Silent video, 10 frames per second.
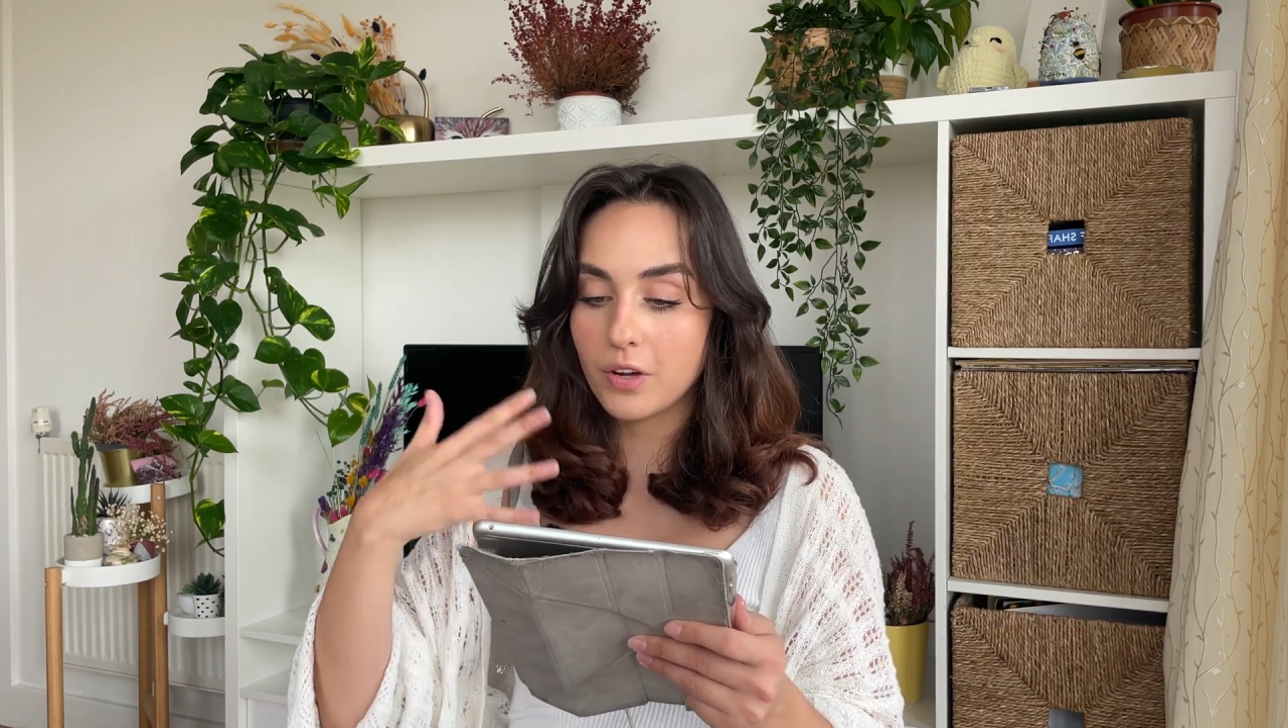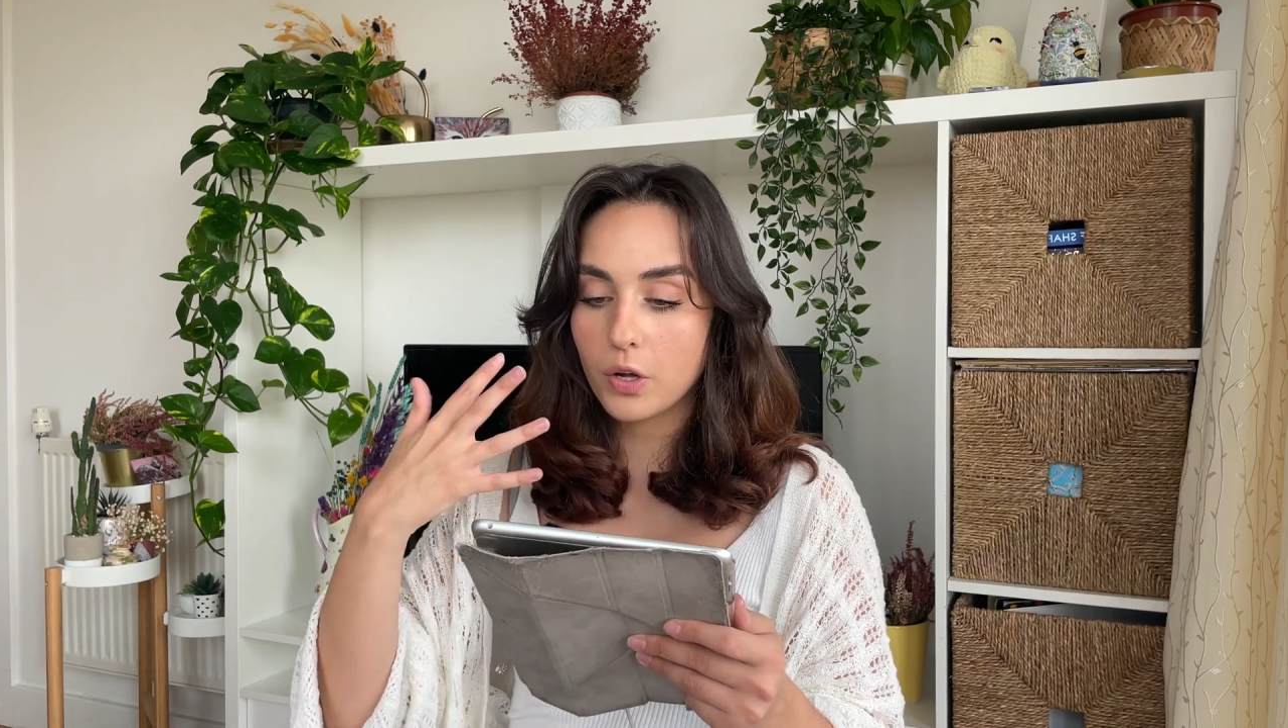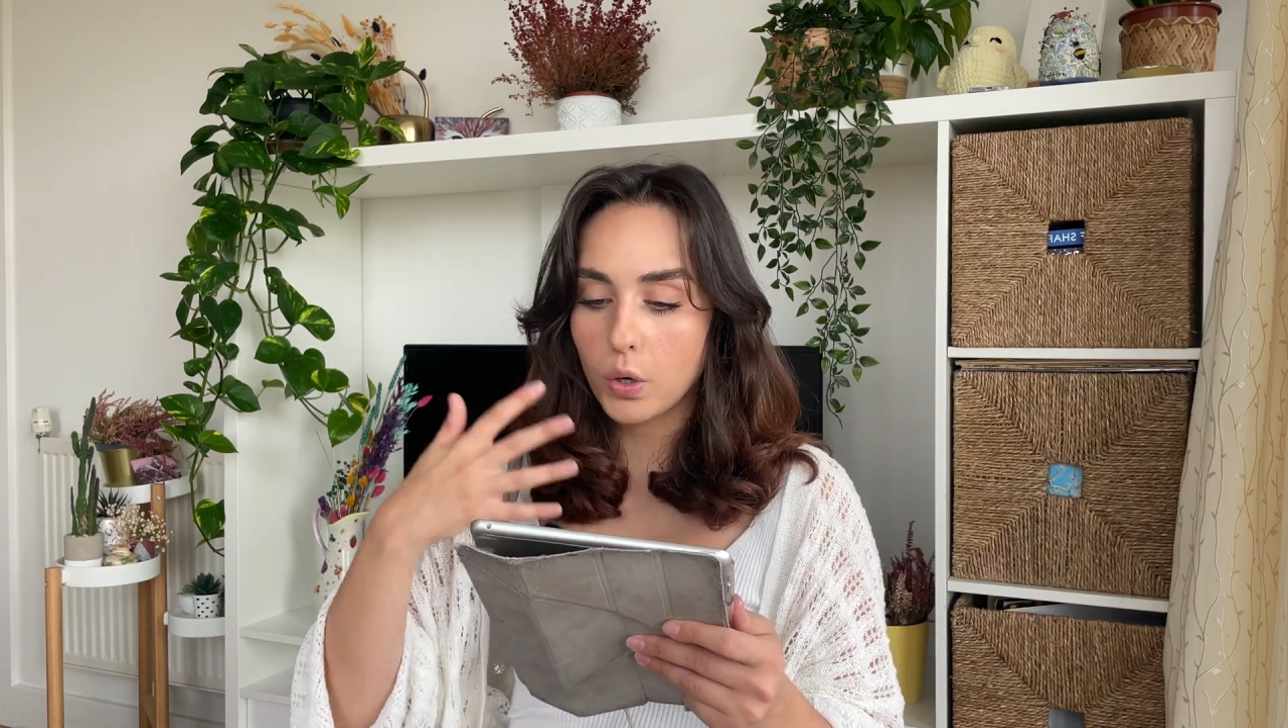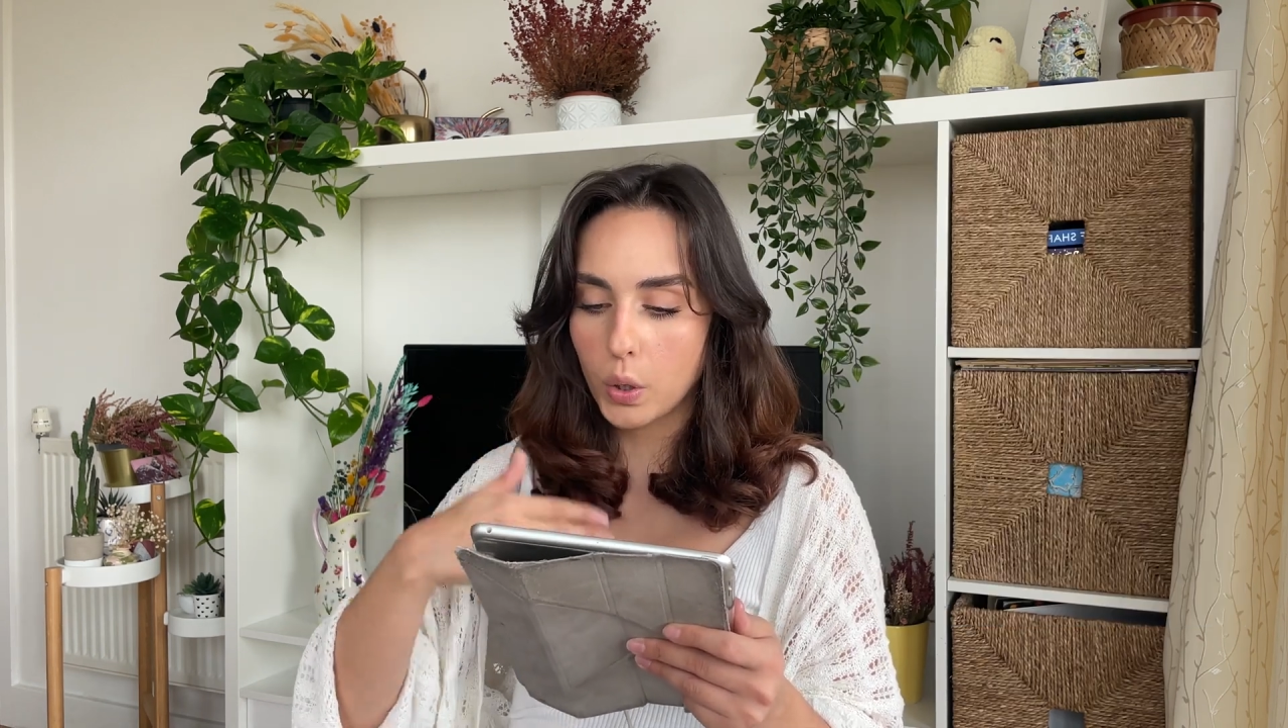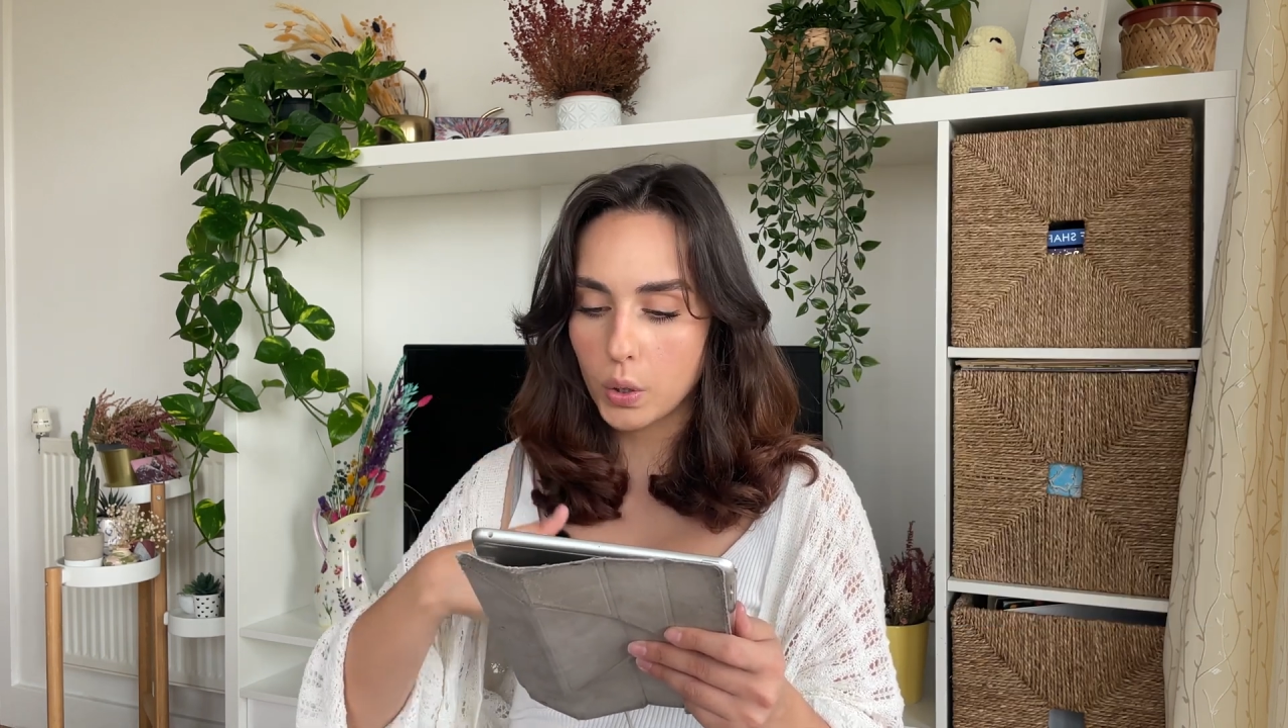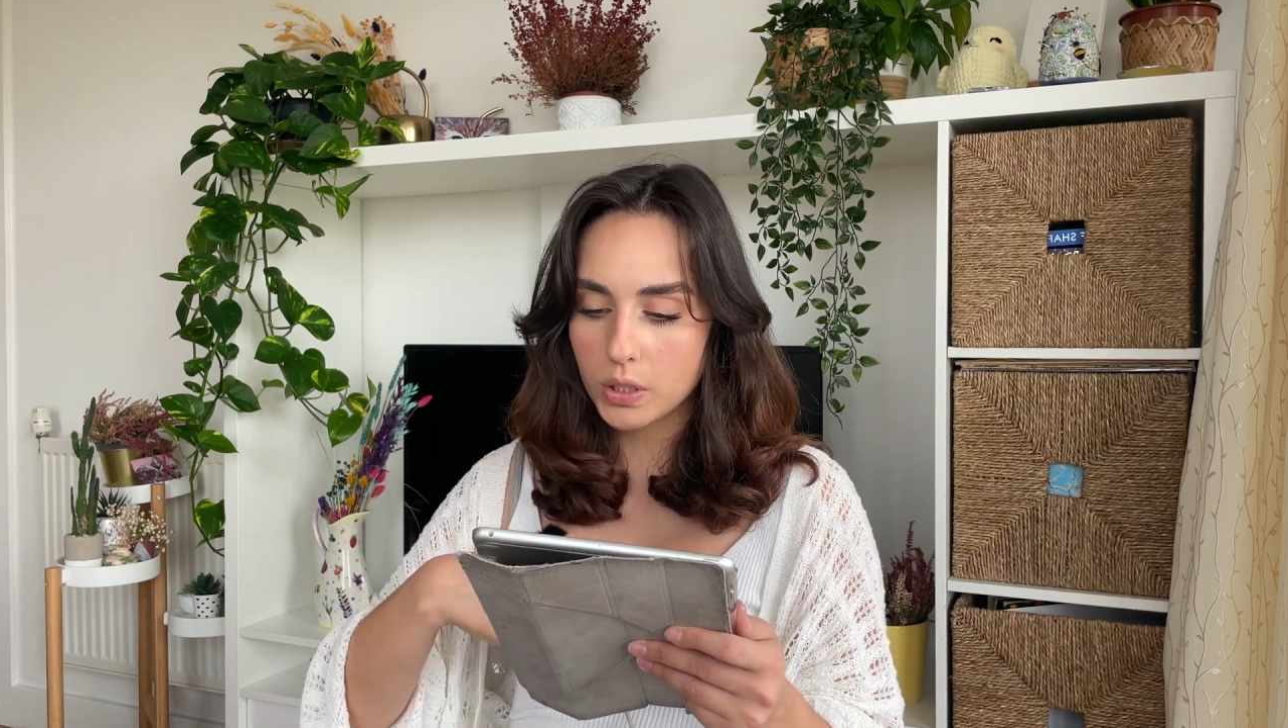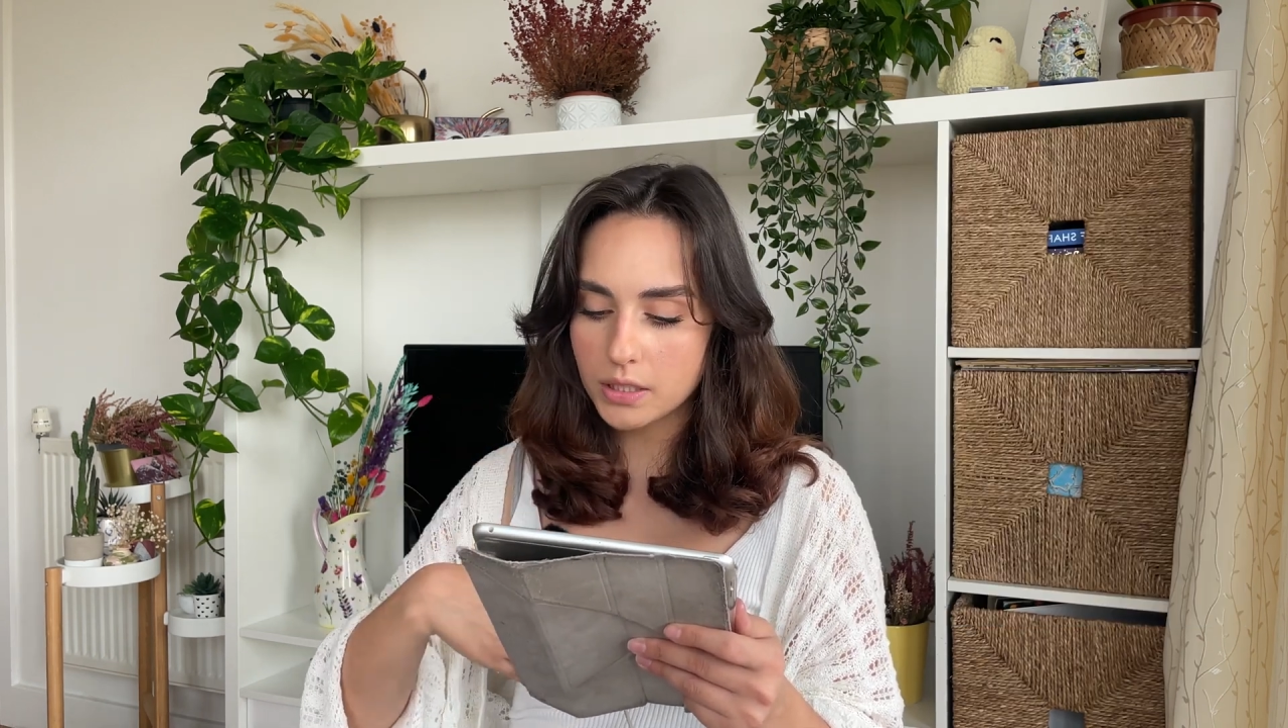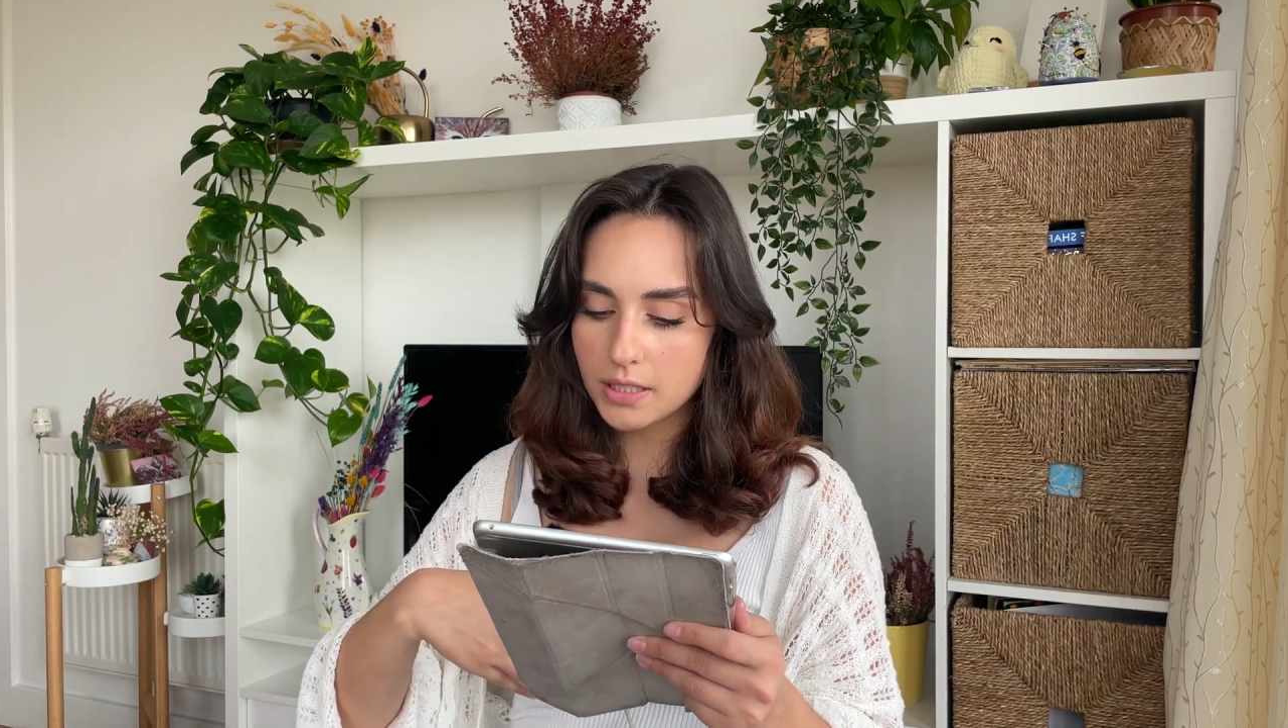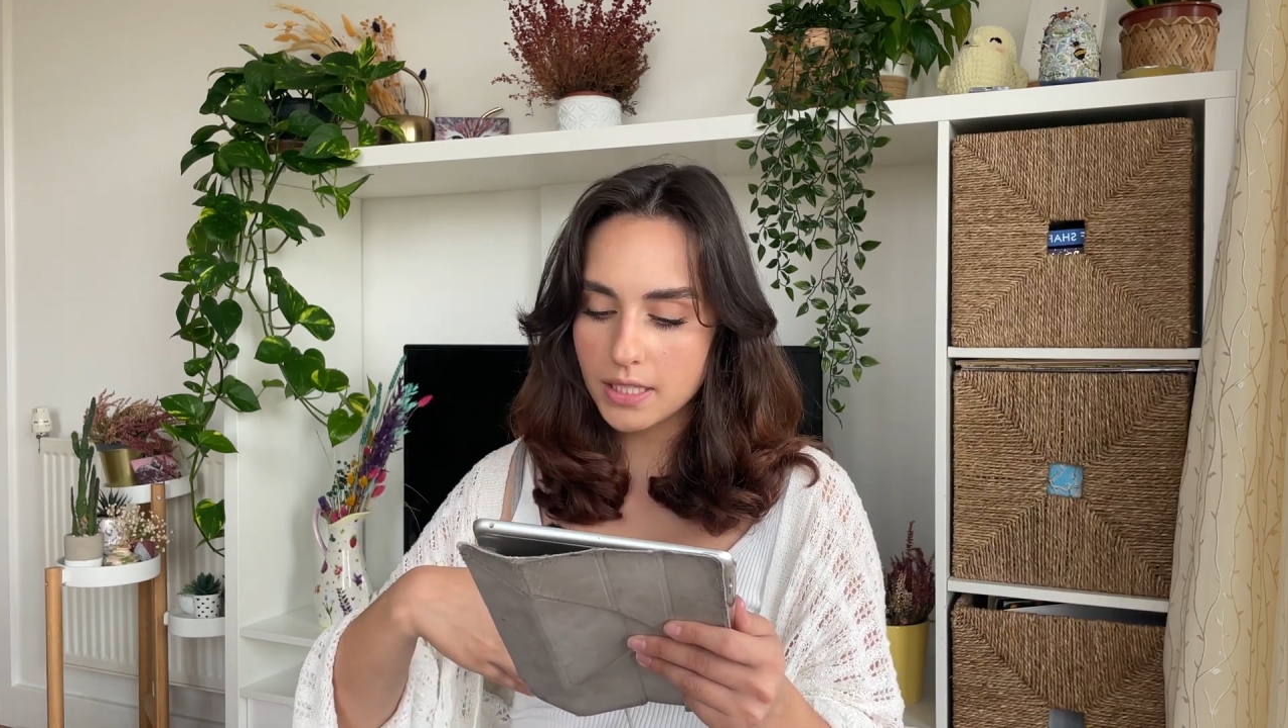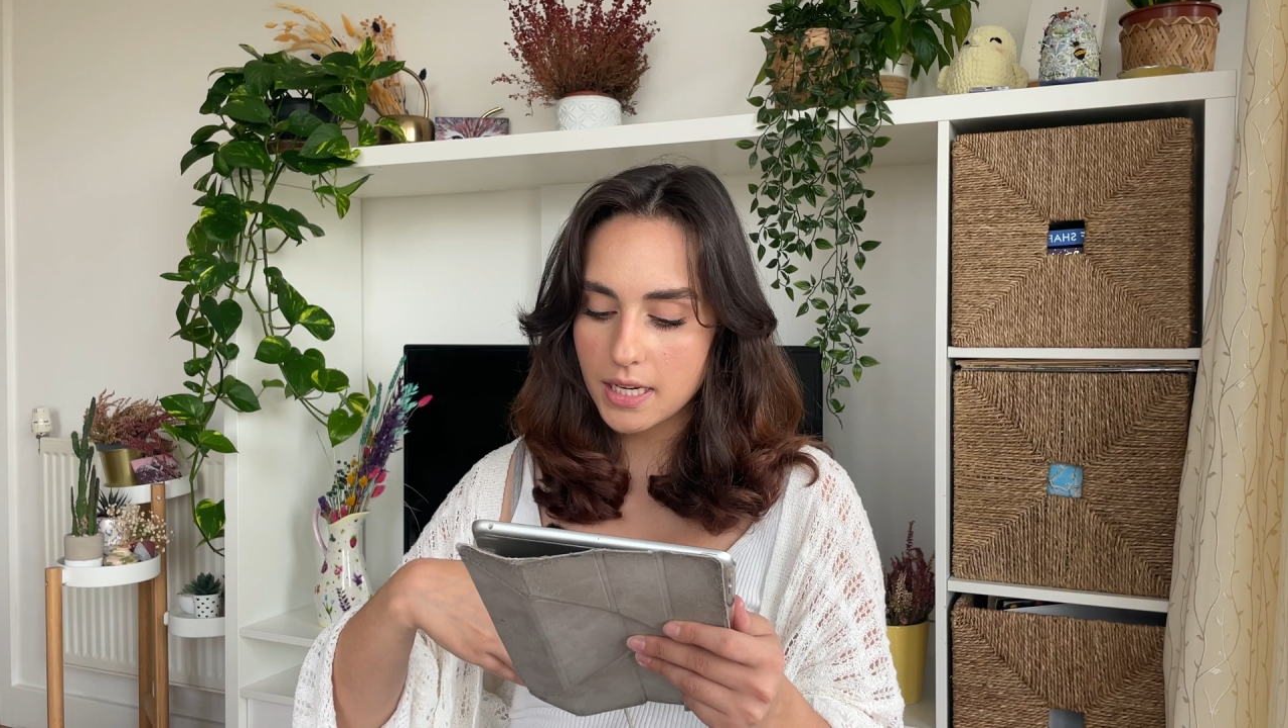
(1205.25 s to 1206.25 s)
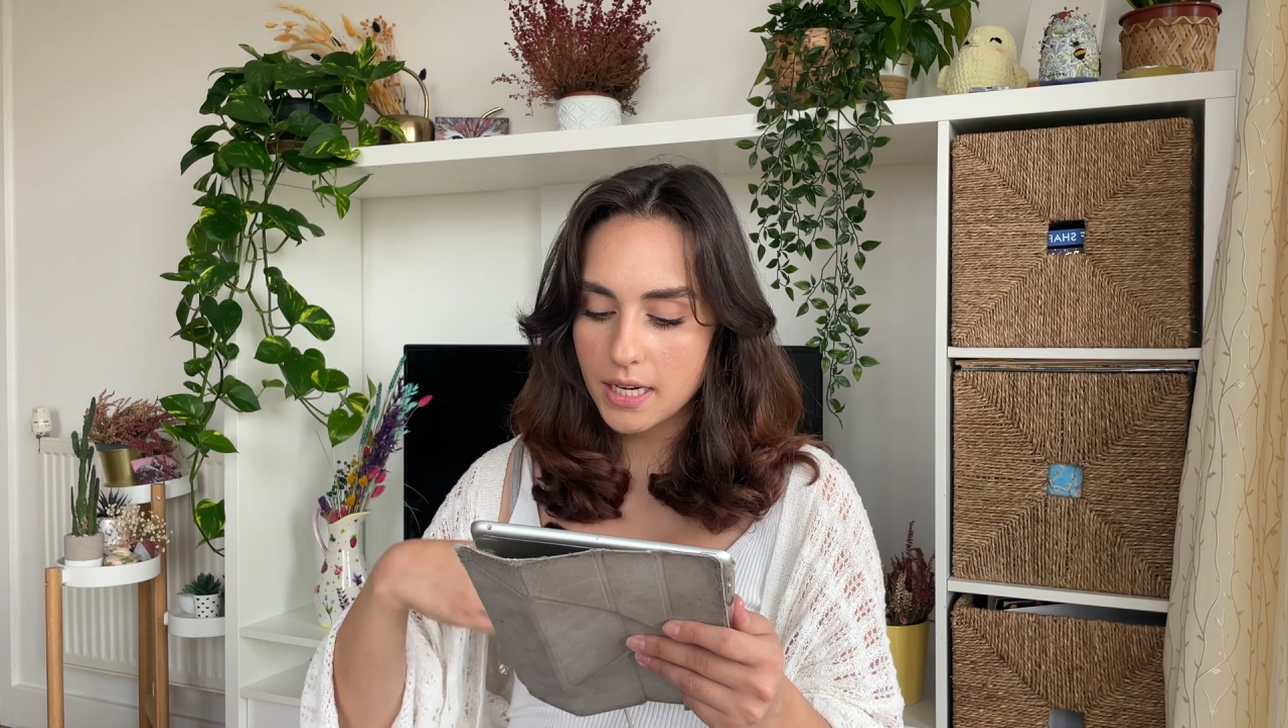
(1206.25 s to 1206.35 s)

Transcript: holes